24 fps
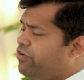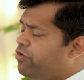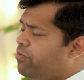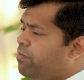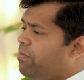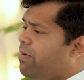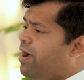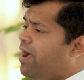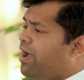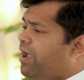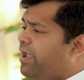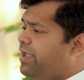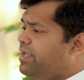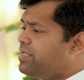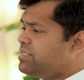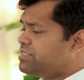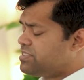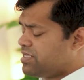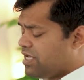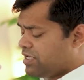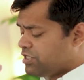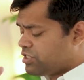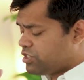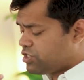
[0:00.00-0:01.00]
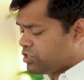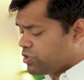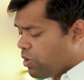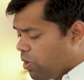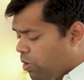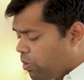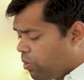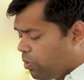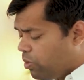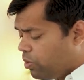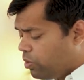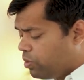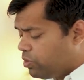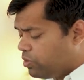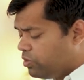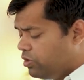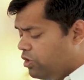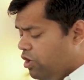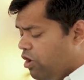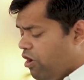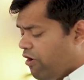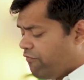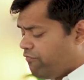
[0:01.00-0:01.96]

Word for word: reminds our soul